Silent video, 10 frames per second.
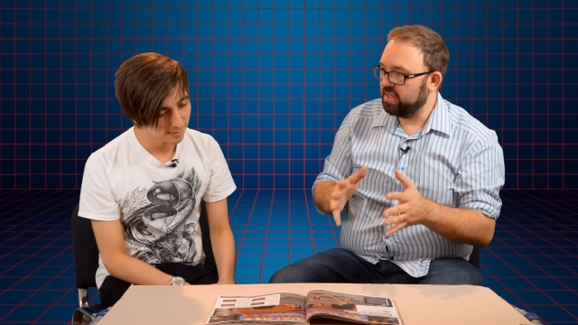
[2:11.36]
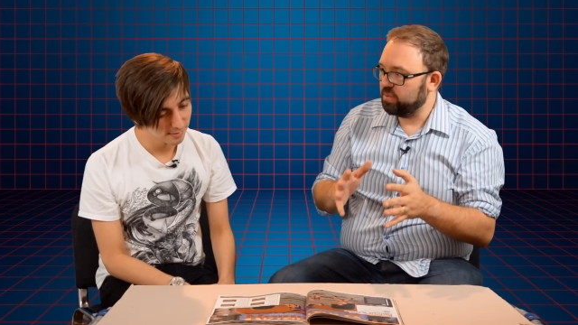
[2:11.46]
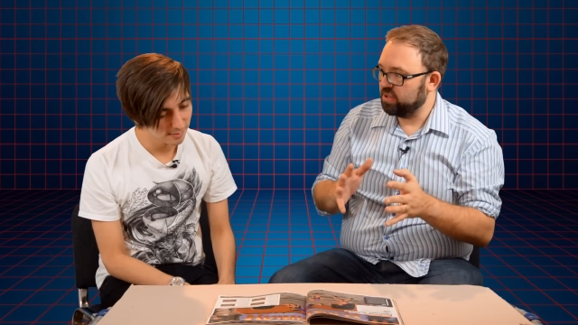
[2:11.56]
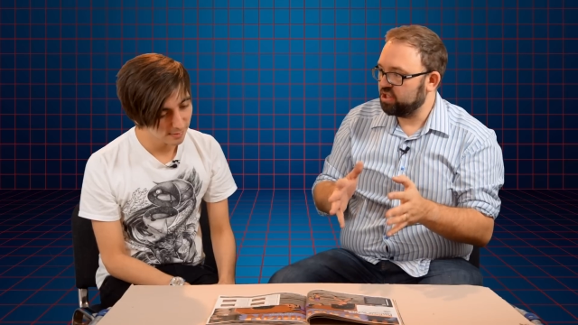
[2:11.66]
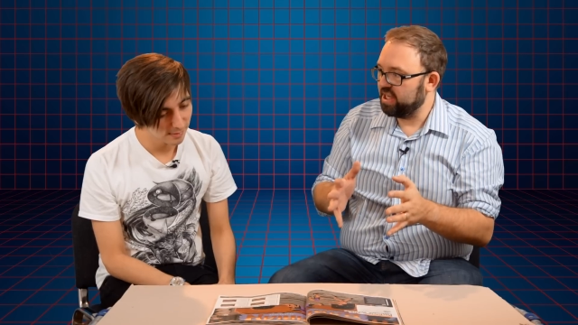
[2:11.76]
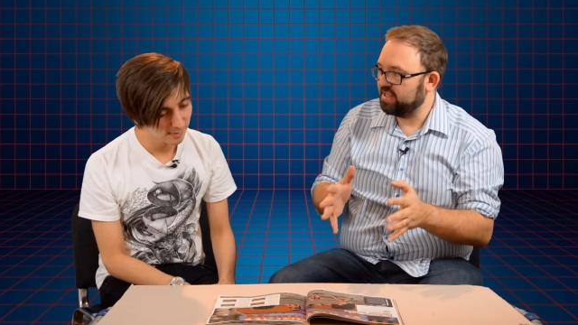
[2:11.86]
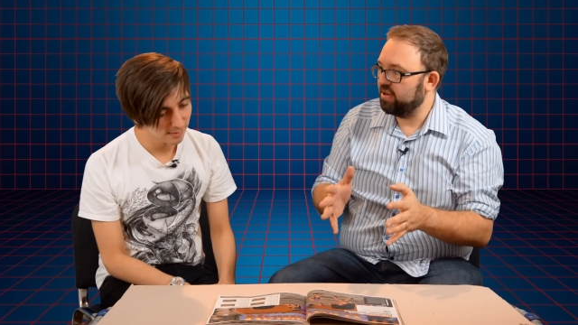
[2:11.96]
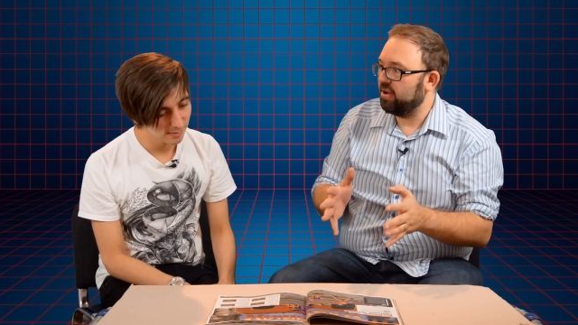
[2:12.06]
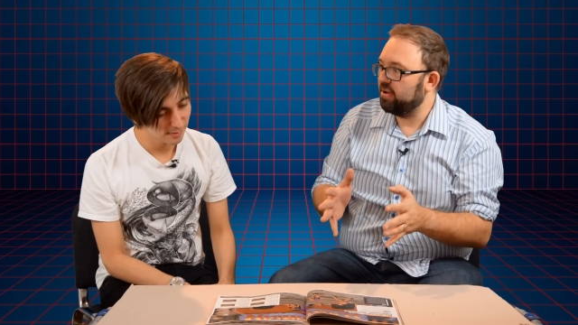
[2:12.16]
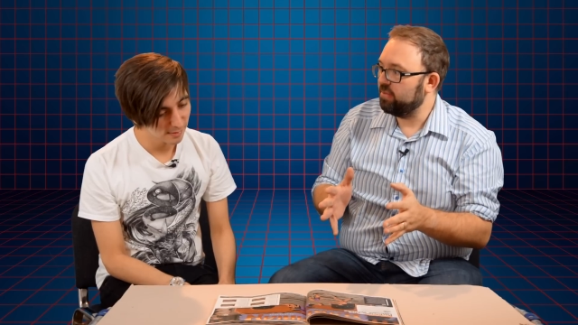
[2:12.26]
Speaker 1: This was
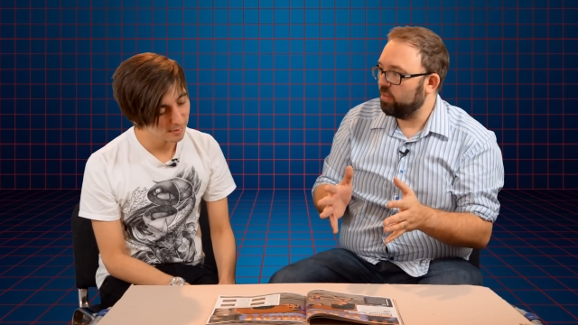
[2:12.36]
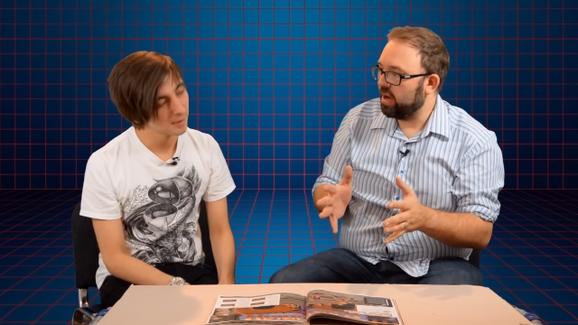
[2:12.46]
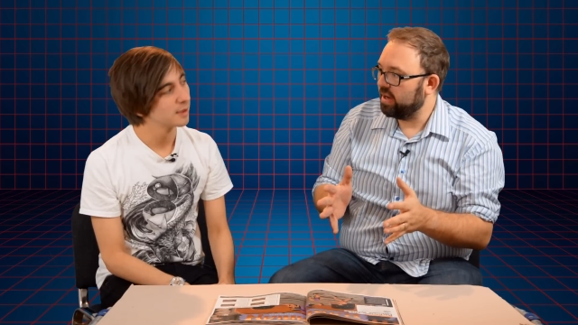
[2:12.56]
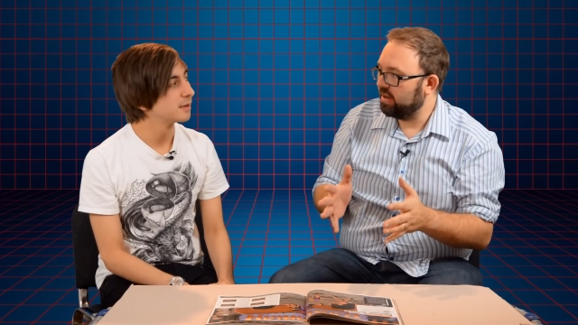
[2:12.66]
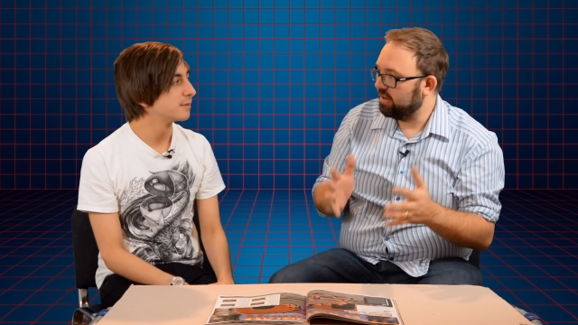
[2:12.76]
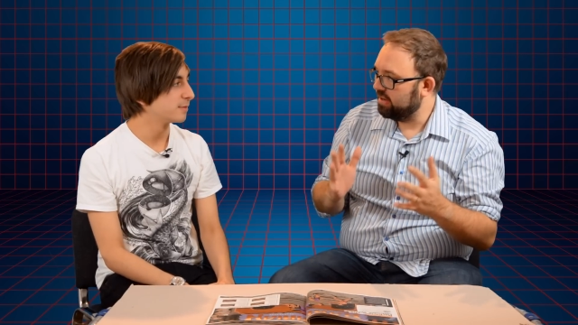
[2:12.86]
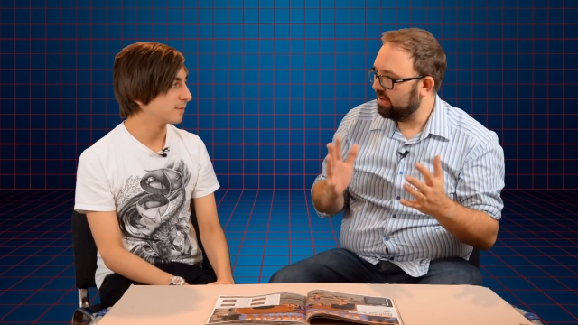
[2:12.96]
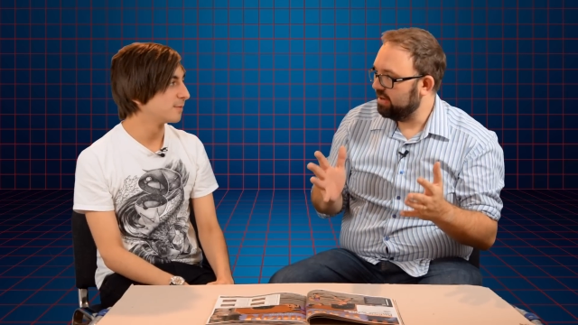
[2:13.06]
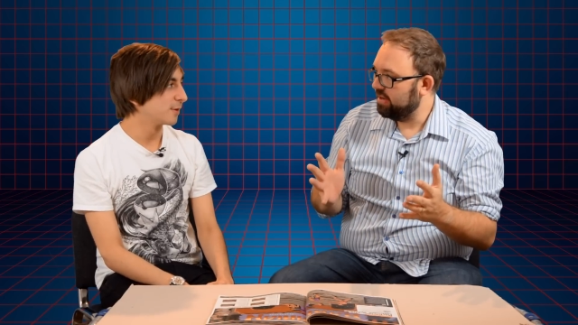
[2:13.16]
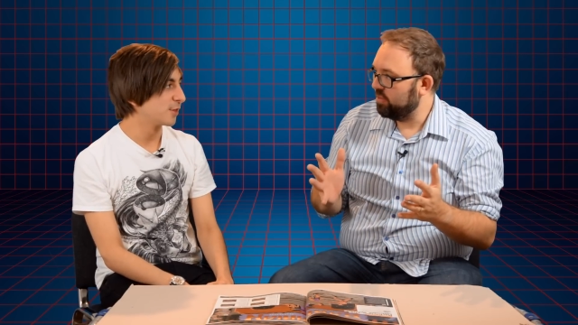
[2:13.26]
hot when
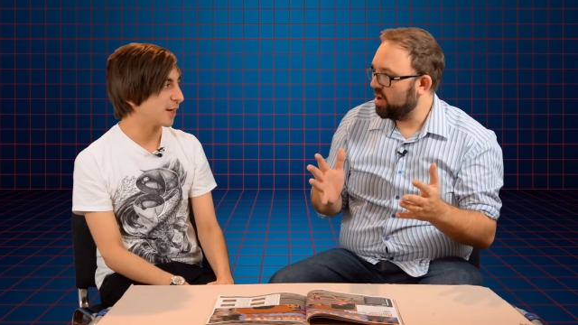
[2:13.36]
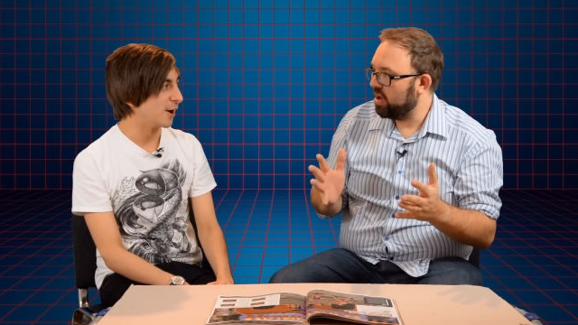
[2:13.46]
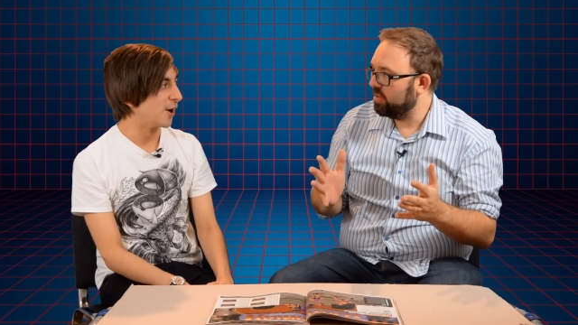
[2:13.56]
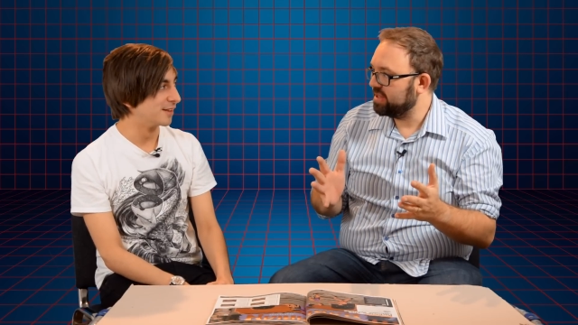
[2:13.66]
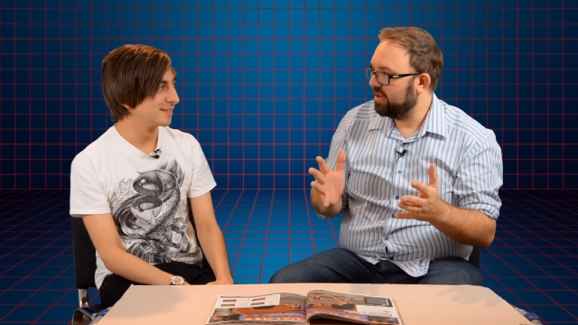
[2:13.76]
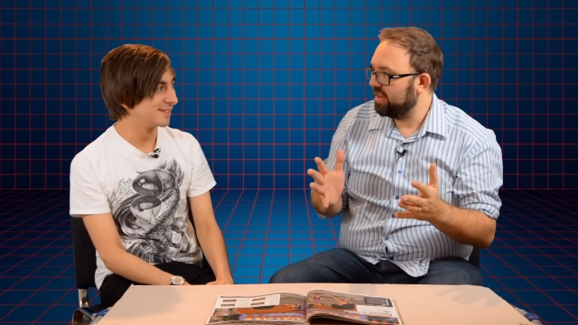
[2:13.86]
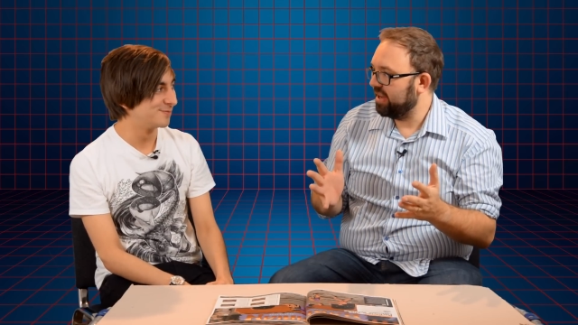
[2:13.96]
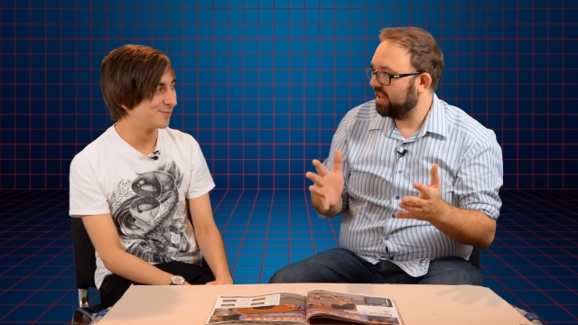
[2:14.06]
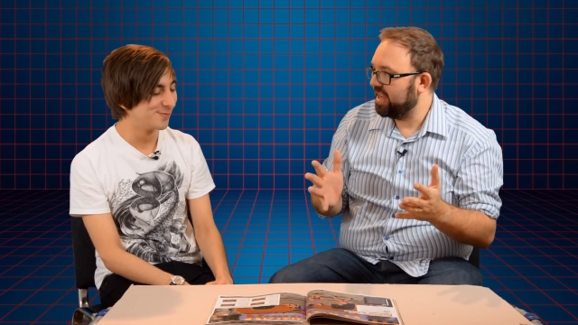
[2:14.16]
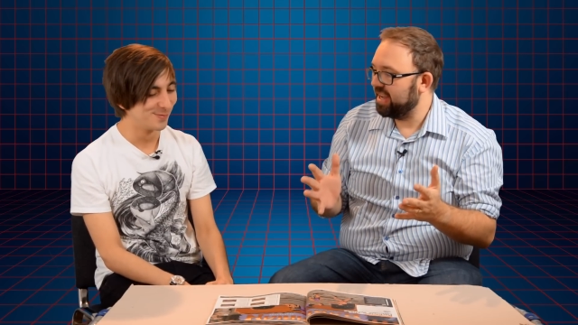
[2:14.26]
I was
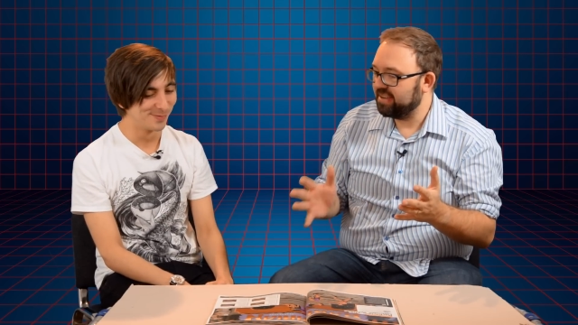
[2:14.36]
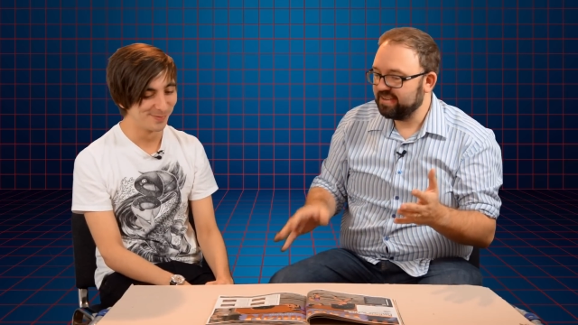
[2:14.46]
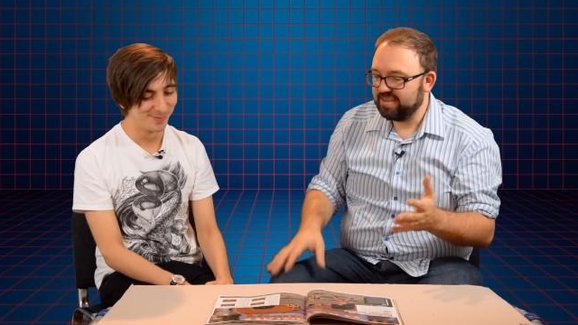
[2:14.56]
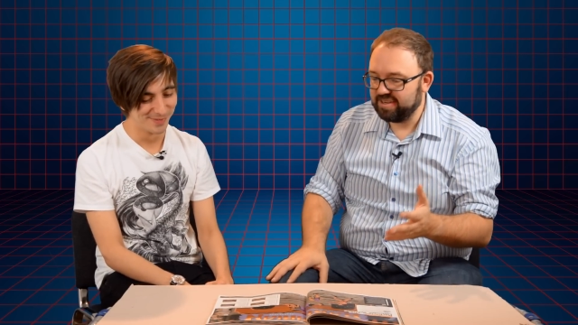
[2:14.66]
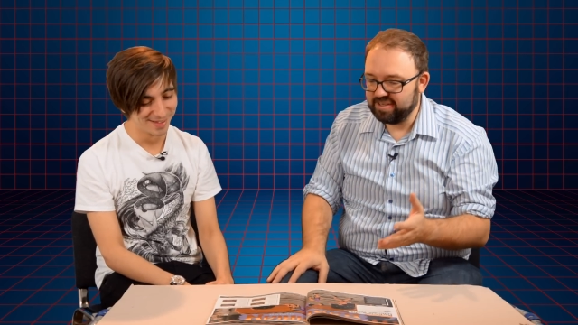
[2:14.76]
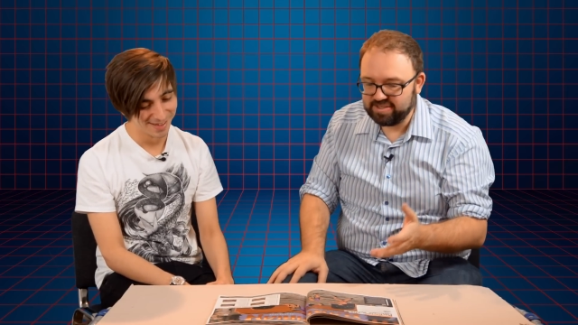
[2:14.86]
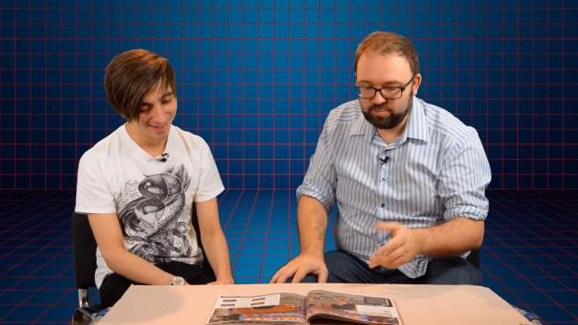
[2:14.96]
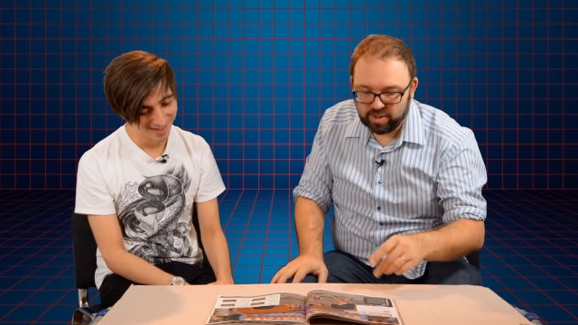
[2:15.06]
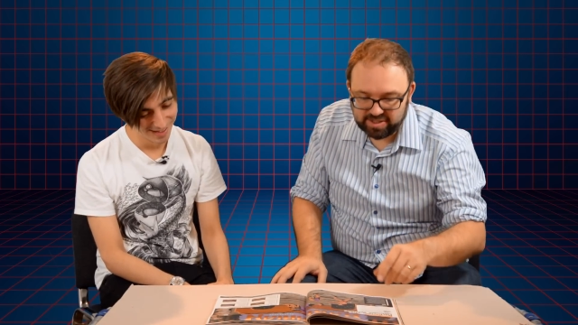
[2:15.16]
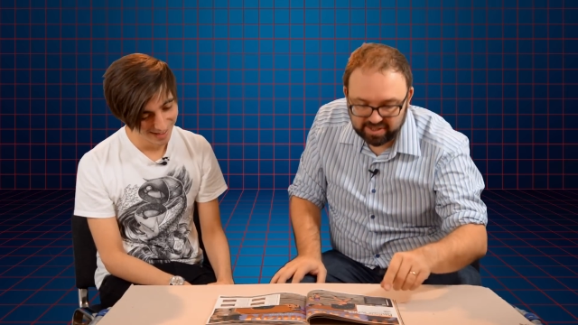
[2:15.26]
like a kid. Because
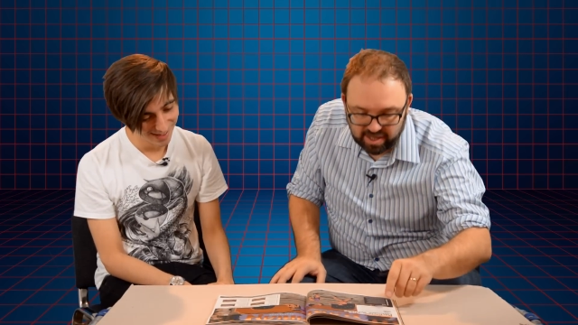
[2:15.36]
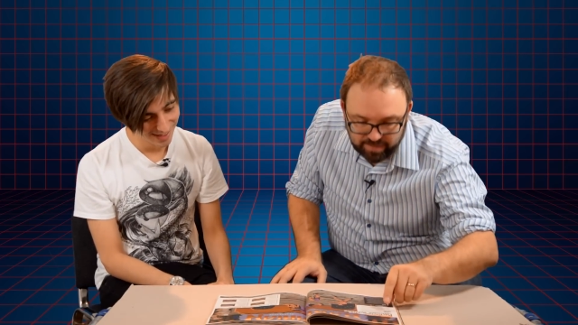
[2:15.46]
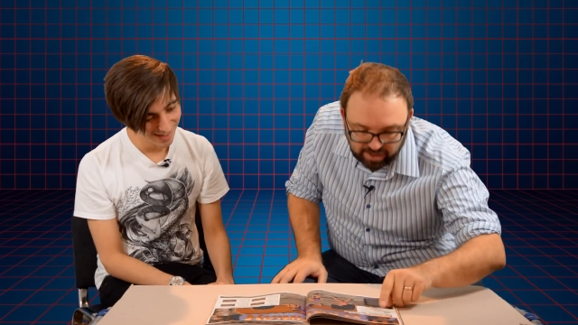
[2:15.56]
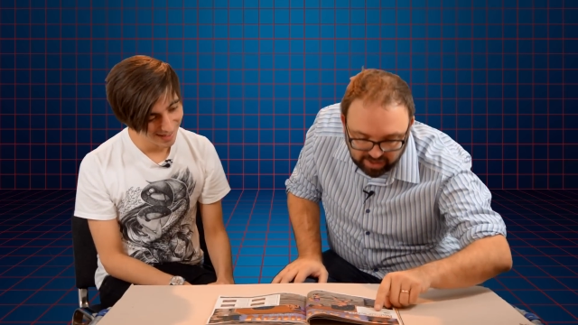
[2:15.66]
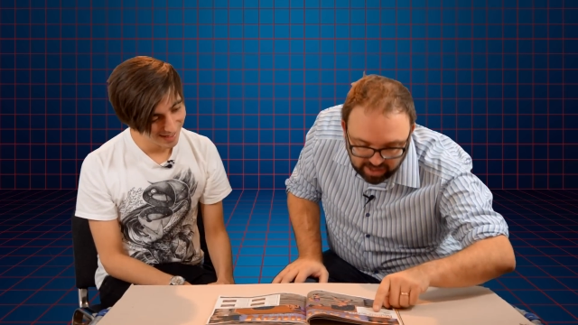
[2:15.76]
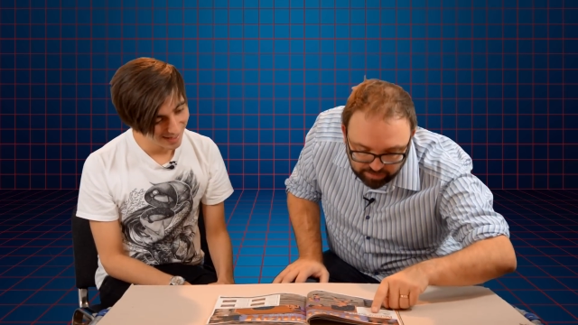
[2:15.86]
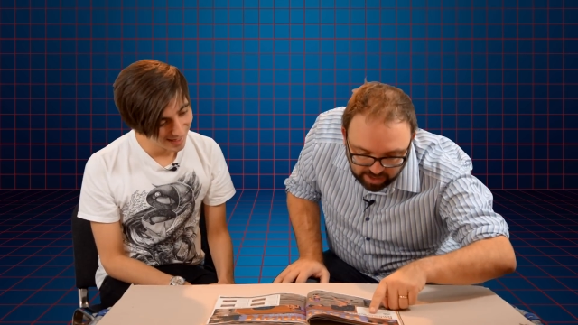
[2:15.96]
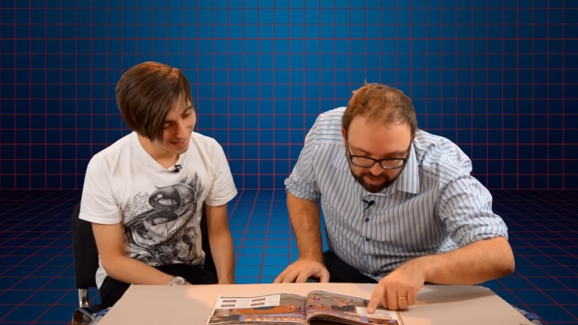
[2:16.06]
when did it come out? It came